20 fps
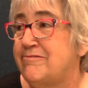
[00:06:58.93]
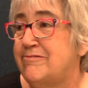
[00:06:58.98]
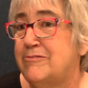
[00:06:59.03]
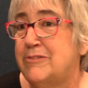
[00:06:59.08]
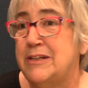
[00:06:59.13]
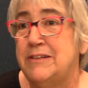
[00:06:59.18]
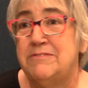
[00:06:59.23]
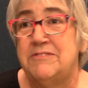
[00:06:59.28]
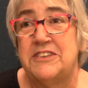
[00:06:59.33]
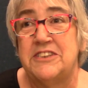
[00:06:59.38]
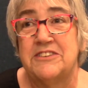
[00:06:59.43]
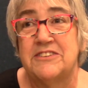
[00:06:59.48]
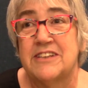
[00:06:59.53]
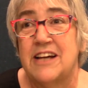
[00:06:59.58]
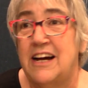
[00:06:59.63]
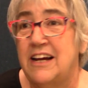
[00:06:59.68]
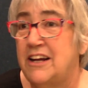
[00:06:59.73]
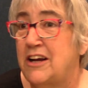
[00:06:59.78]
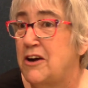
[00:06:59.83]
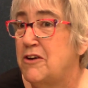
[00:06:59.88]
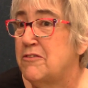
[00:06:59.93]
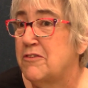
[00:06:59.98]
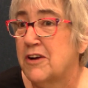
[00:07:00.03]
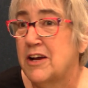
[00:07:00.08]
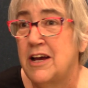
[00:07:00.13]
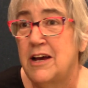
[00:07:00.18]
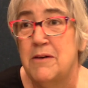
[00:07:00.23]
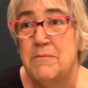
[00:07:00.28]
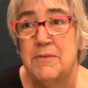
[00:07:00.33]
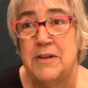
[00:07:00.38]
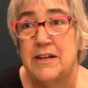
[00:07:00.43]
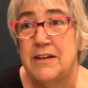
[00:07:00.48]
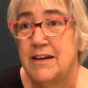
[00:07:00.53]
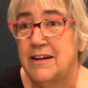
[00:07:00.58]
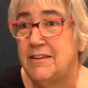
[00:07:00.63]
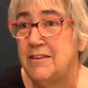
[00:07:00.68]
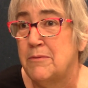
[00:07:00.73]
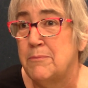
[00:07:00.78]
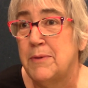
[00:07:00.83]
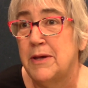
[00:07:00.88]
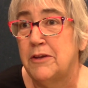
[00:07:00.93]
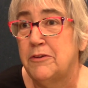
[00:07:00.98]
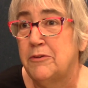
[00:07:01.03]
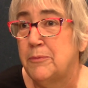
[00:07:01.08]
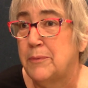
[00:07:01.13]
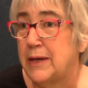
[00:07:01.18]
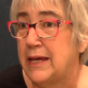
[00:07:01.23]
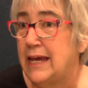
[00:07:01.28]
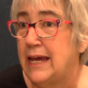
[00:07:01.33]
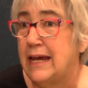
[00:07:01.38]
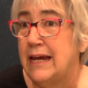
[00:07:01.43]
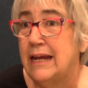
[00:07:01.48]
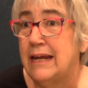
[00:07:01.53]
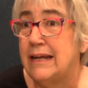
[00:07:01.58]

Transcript: we've just kind of overcome and done the best we can.